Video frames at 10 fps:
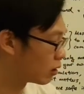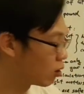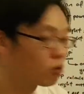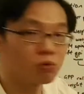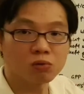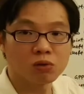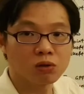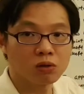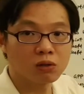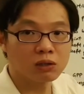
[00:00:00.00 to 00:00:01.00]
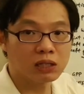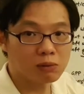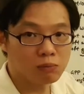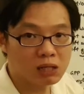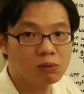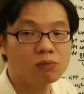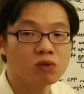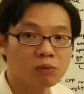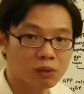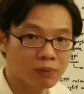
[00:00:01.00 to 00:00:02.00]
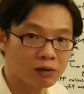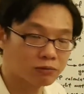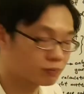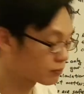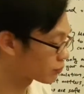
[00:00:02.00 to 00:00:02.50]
below the minimum grain per pound